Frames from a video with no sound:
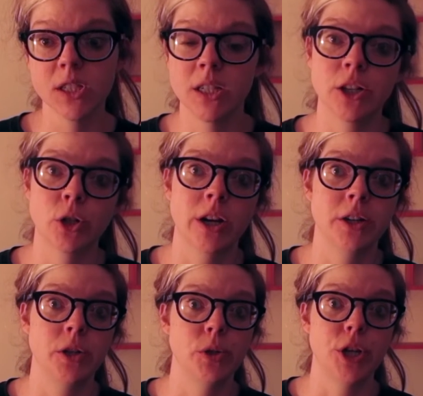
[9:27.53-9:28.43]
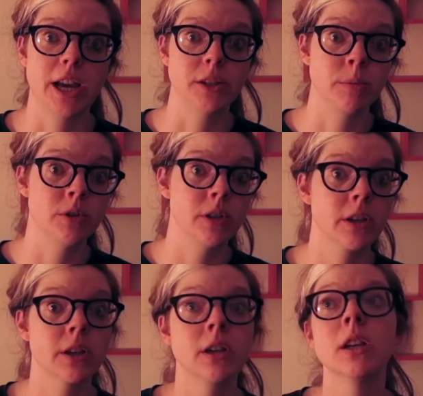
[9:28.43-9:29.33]
And I tried to do jazz
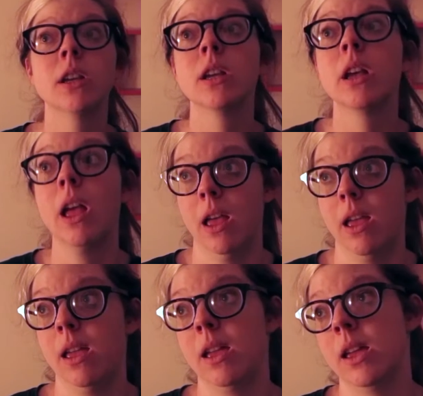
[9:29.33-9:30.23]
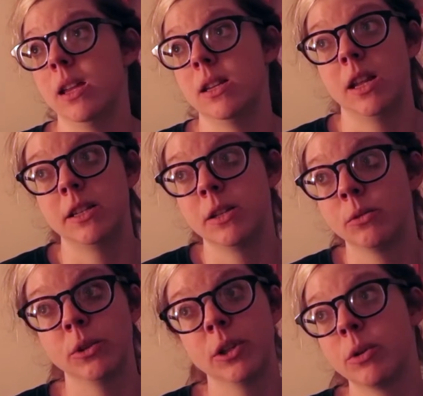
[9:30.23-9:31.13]
music and that
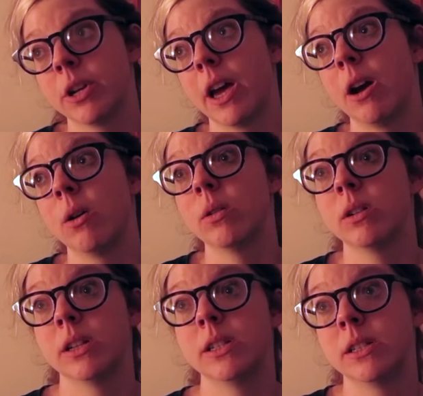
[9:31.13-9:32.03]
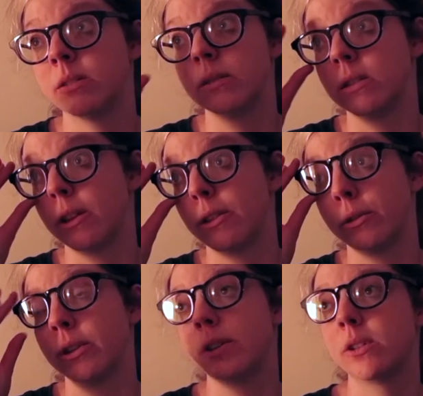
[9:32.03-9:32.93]
didn't really work out. I didn't, nothing
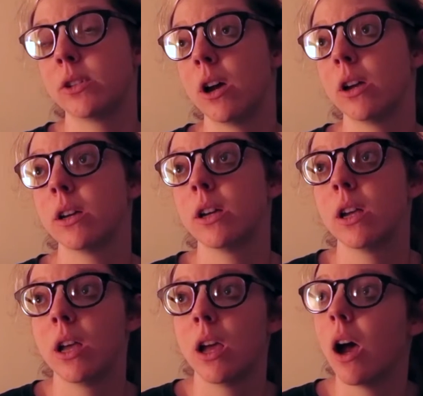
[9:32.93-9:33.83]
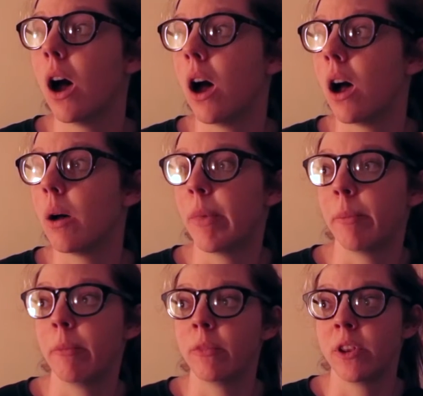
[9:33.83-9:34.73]
really stuck.
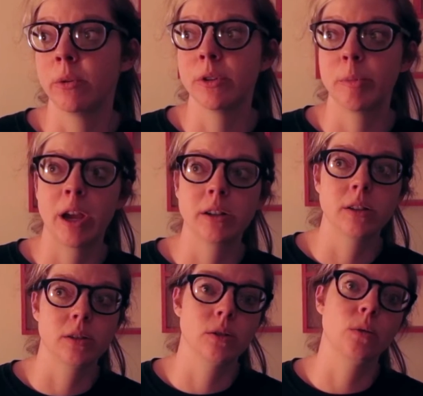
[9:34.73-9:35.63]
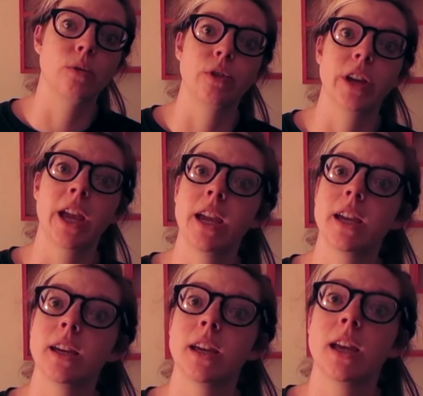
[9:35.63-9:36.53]
Um, then I went back to school for
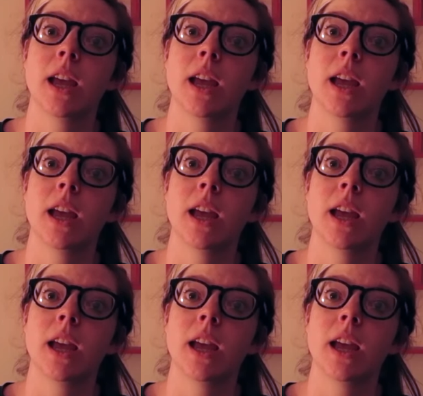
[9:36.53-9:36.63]
cake